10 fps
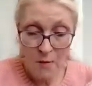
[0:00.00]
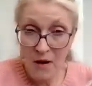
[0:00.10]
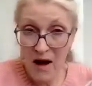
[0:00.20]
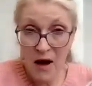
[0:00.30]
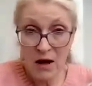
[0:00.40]

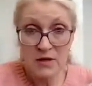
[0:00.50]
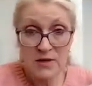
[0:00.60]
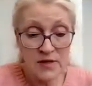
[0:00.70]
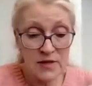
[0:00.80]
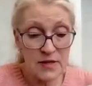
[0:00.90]

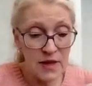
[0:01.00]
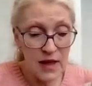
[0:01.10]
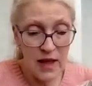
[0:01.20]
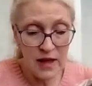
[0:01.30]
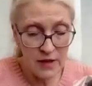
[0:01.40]
box,
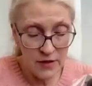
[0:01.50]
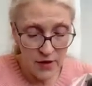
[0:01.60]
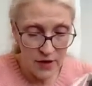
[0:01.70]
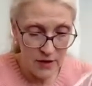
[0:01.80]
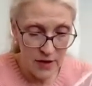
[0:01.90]

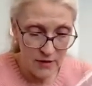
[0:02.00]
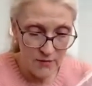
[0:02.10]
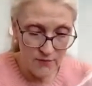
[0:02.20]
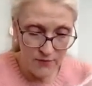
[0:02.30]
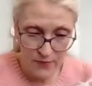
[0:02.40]
anything that
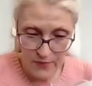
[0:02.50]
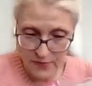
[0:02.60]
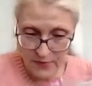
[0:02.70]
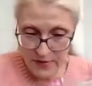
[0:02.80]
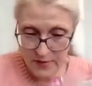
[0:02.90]

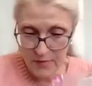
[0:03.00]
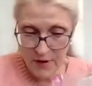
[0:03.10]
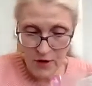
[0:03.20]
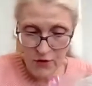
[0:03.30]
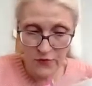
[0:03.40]
doesn't
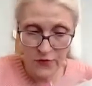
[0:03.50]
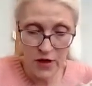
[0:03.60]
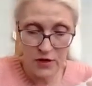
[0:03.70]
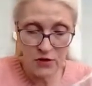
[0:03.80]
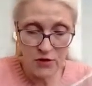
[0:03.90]
matter if you
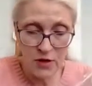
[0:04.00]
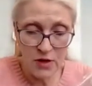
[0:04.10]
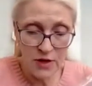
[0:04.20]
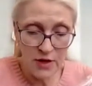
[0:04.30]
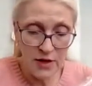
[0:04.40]
get dirt
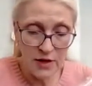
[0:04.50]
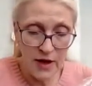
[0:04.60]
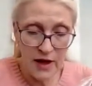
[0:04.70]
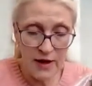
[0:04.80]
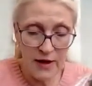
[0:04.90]
on it,
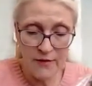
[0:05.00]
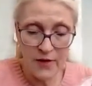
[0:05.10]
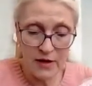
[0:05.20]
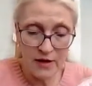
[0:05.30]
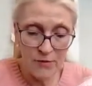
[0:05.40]
and
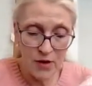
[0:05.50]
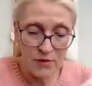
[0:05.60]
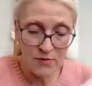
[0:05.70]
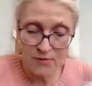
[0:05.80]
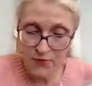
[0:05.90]
that can be
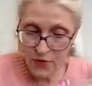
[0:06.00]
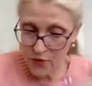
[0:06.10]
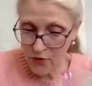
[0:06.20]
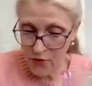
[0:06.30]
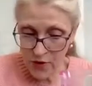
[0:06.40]

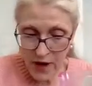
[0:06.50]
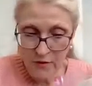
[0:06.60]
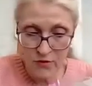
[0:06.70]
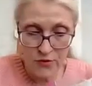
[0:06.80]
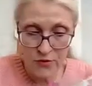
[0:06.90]
thrown
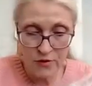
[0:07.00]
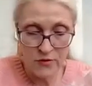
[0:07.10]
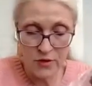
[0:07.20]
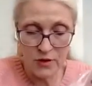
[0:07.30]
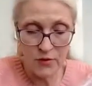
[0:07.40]
out or
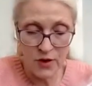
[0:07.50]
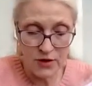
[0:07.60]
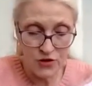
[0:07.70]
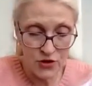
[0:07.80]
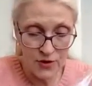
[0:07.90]
thoroughly
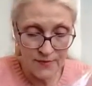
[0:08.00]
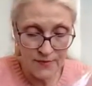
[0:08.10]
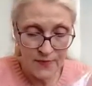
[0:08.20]
washed.